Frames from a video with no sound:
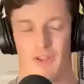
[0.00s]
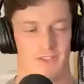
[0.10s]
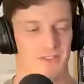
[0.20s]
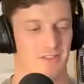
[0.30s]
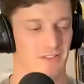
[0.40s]
Well,
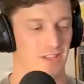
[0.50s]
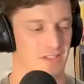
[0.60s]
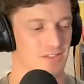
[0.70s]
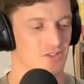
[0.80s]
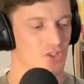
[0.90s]

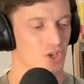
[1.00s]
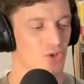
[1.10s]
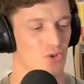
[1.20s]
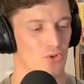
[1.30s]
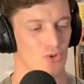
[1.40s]
there's
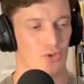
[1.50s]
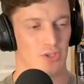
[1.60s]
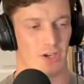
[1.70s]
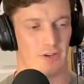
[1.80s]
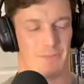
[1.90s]
two
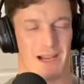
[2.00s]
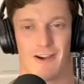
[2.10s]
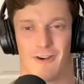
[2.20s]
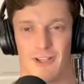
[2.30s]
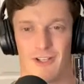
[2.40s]
kind of
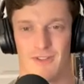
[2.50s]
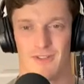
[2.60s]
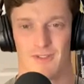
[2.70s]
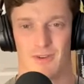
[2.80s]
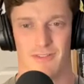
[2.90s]

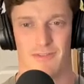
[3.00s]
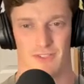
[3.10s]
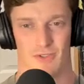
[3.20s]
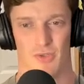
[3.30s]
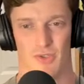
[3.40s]
parallels to our
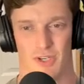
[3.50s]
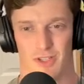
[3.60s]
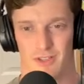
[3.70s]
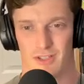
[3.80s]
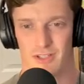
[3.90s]
physical
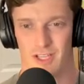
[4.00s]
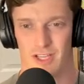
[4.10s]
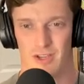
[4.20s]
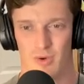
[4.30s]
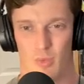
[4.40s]
training there.
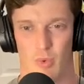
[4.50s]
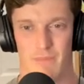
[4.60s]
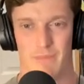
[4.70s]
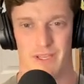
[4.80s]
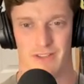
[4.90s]

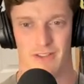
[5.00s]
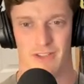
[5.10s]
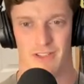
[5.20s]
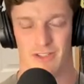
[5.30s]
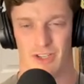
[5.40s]
One being
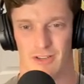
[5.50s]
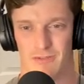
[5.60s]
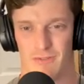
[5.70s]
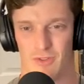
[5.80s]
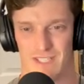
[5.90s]
that
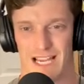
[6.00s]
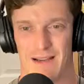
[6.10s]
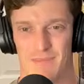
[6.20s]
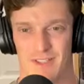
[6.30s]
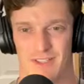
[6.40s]
you
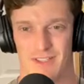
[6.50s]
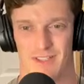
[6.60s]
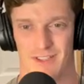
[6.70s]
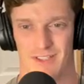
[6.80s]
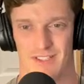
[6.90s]
adapt to
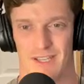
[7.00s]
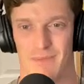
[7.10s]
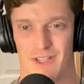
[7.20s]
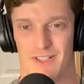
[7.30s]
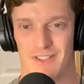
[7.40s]
the
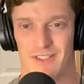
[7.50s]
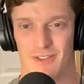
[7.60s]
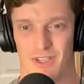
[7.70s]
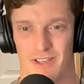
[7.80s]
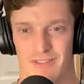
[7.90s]
stimulus
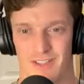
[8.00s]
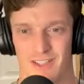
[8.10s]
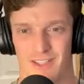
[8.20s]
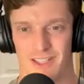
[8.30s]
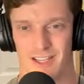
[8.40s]
that you're
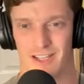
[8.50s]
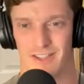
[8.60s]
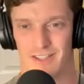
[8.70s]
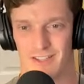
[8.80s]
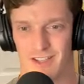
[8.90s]
given,
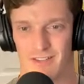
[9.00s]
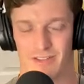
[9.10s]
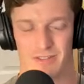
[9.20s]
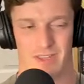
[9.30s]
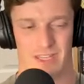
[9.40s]
and the
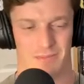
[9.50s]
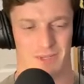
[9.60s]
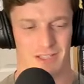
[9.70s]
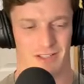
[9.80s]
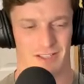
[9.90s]
other thing
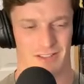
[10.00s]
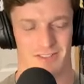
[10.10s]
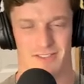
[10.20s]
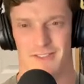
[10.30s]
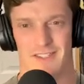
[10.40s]
being like
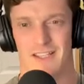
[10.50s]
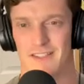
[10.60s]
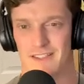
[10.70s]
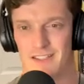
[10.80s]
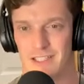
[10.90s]
that
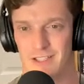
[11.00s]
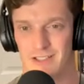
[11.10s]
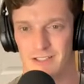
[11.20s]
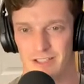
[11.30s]
success isn't linear.